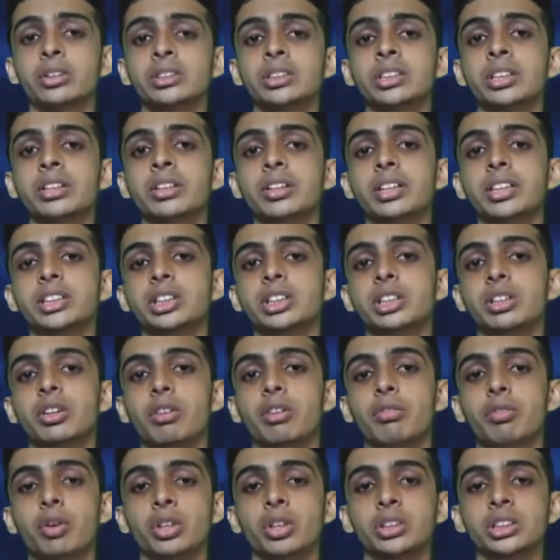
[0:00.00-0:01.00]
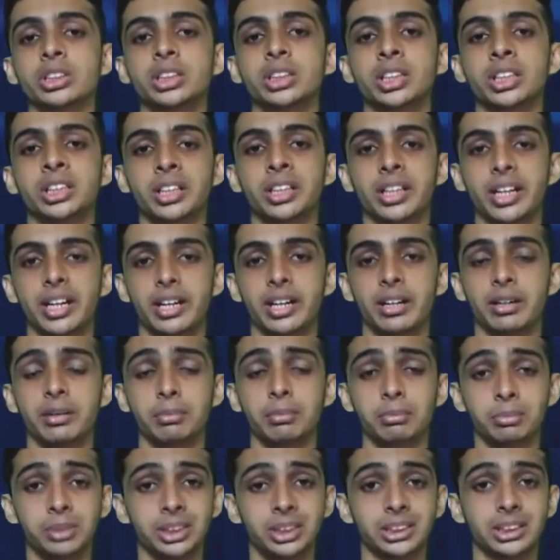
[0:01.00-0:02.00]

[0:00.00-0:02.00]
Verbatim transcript: concentration of oxygen in the air